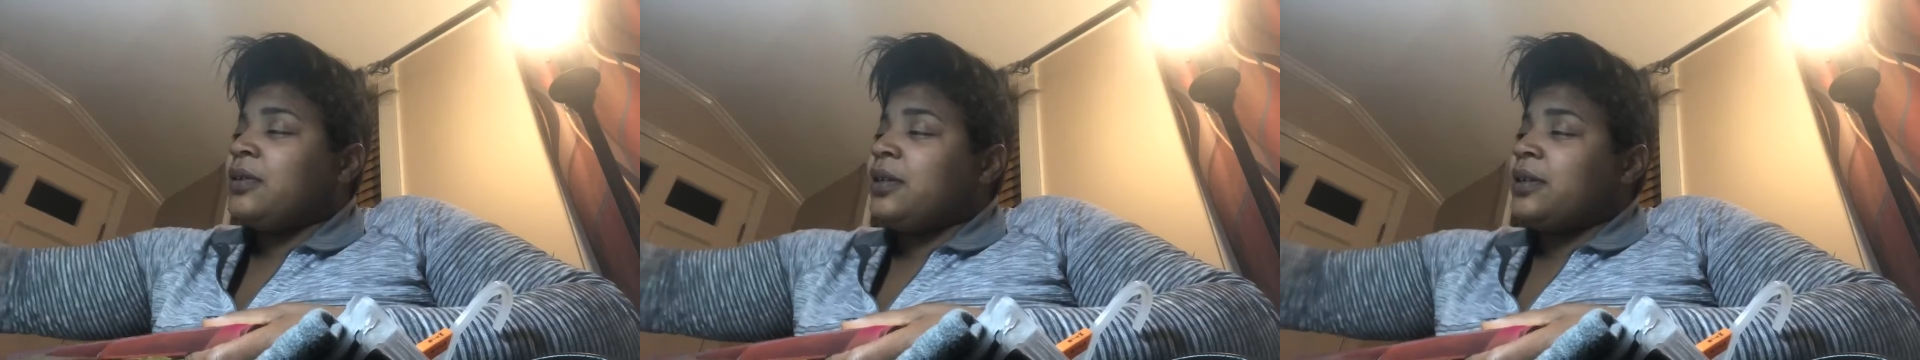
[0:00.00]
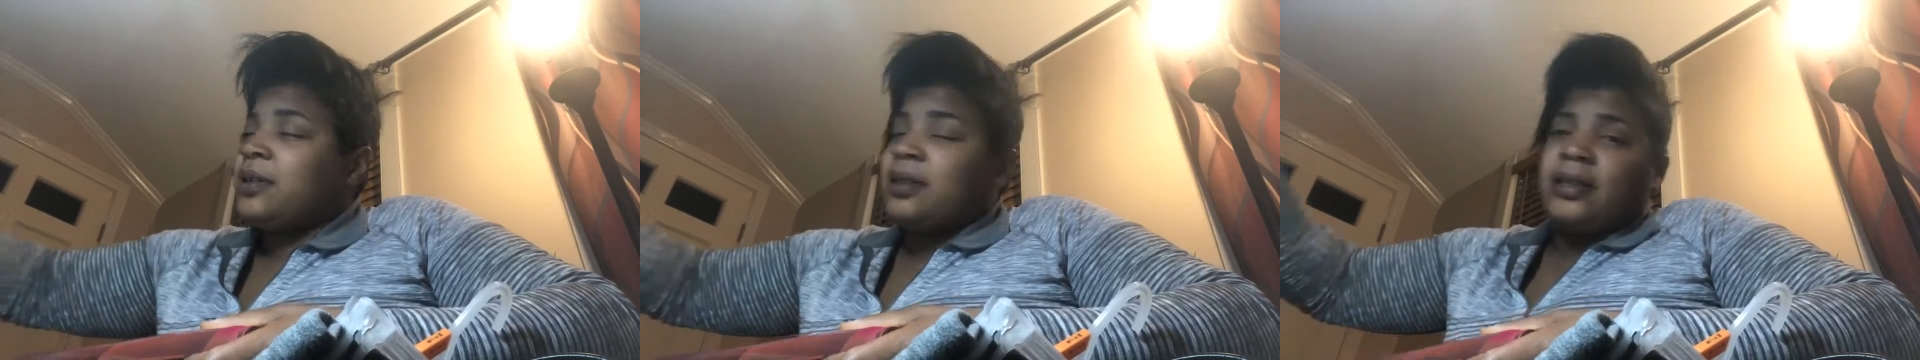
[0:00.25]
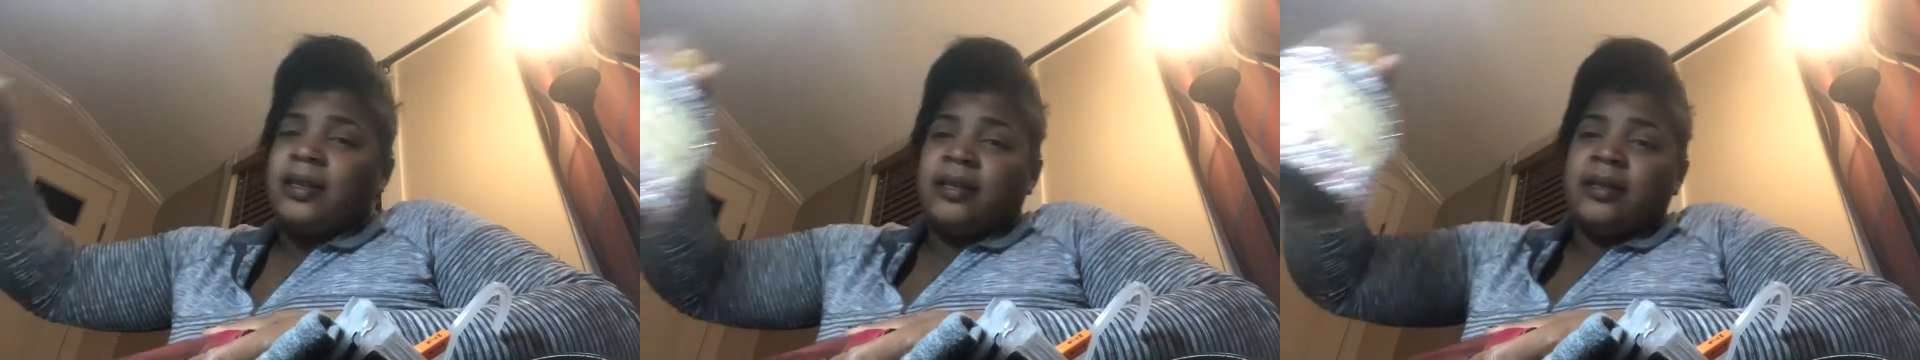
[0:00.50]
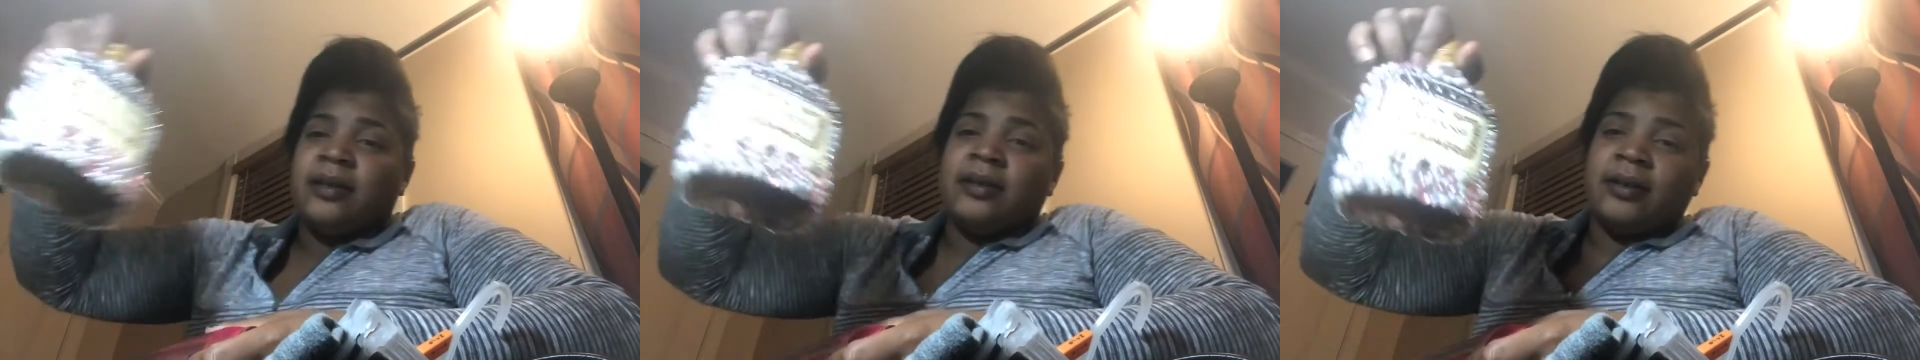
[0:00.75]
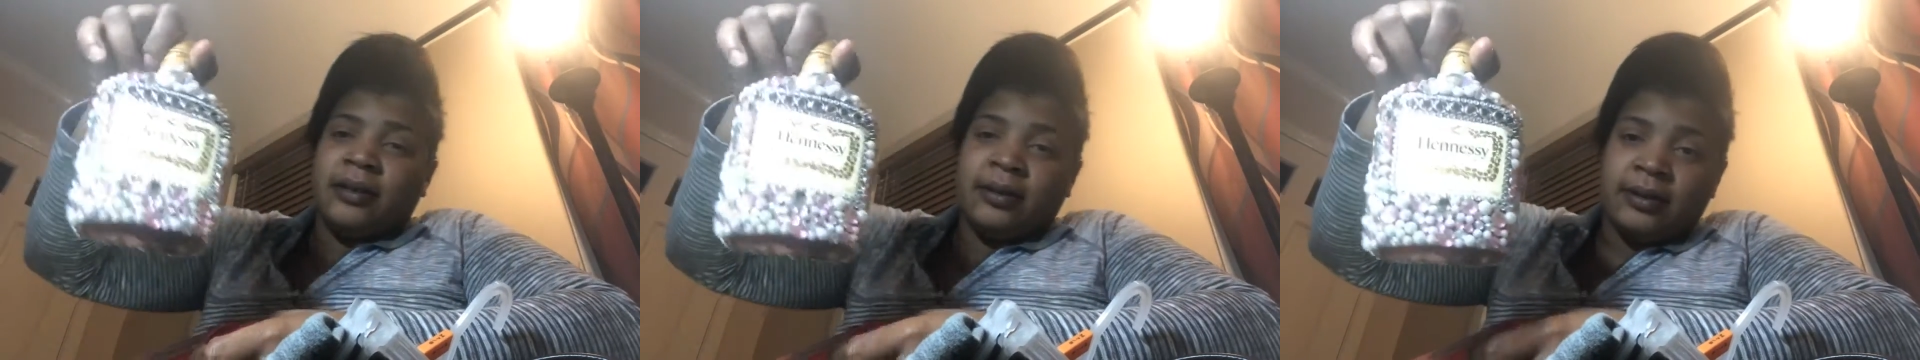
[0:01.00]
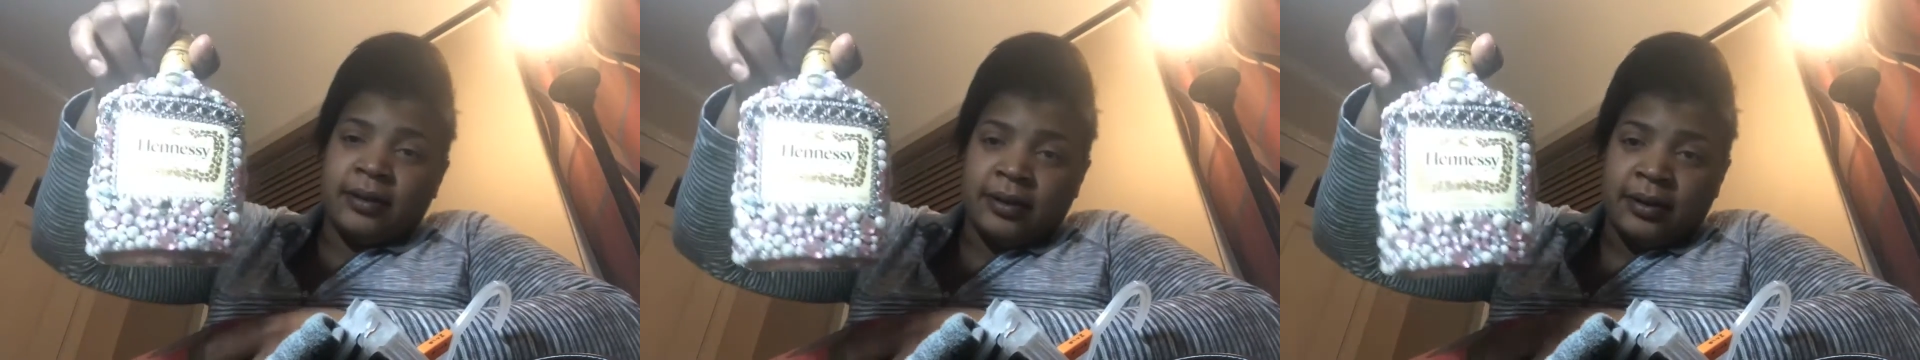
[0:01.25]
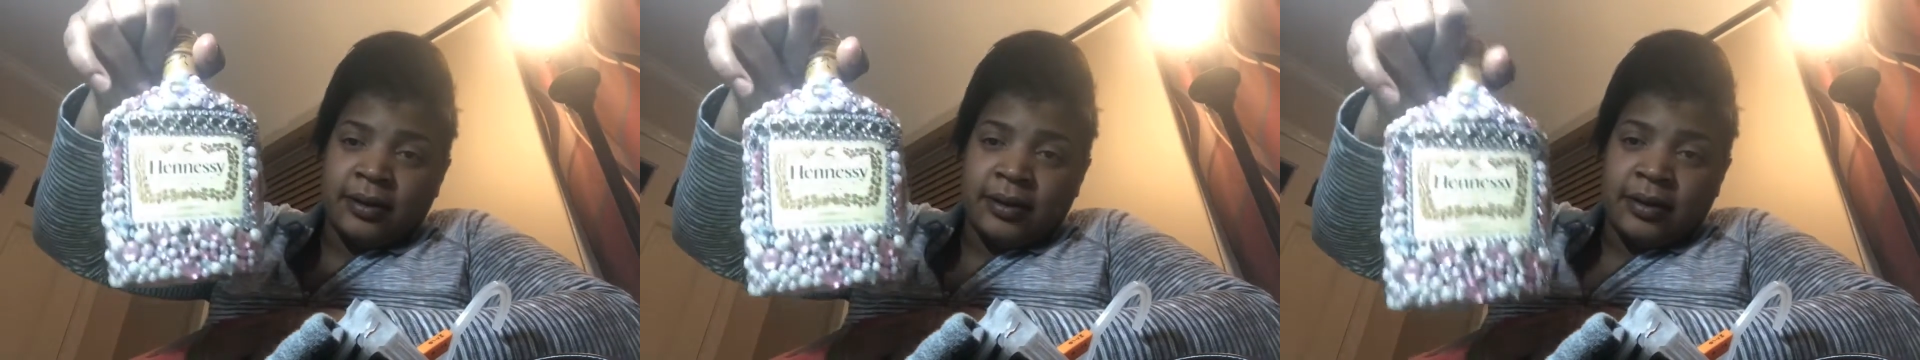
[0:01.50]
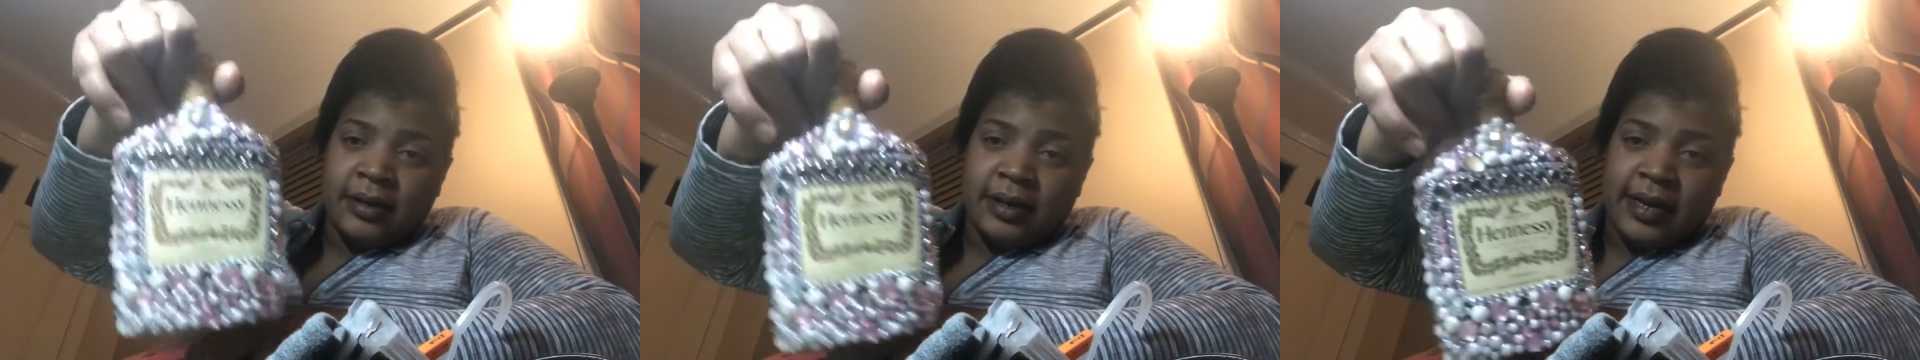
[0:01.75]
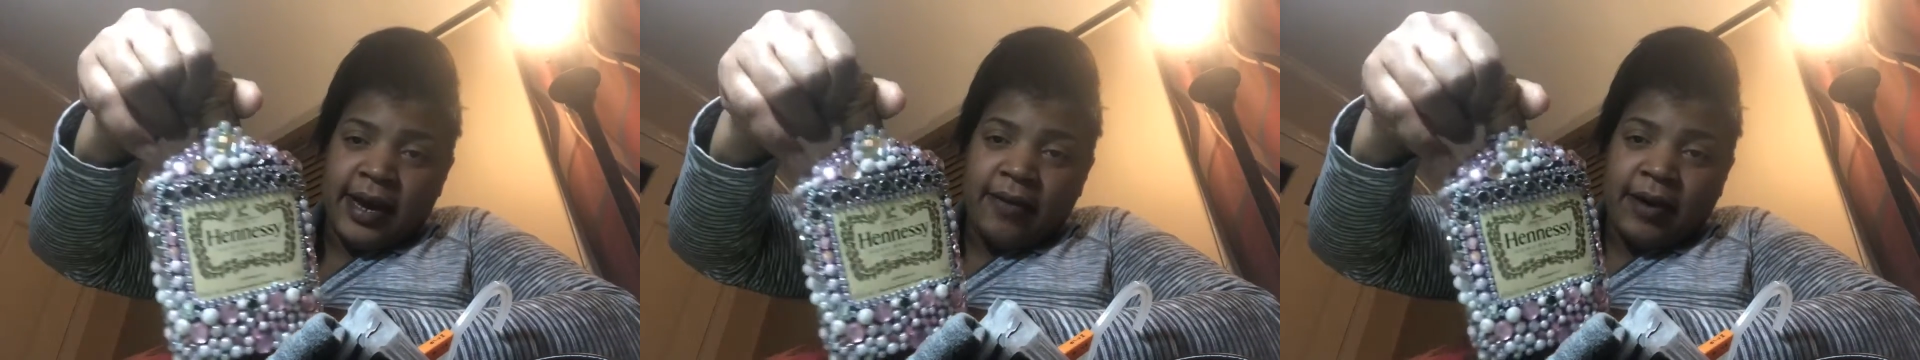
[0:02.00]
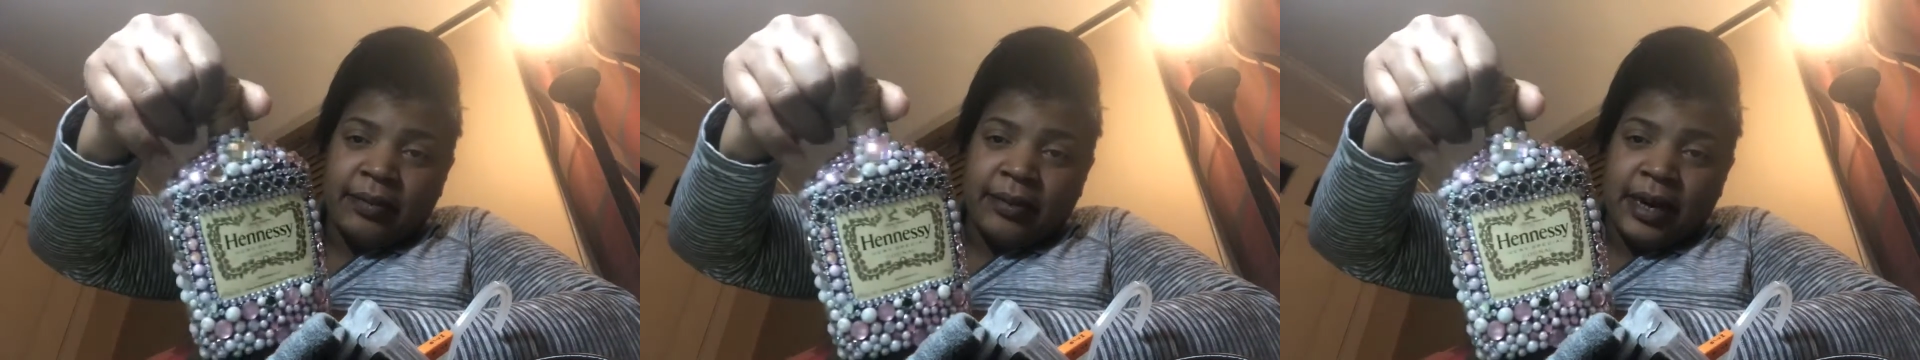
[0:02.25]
Here's another DIY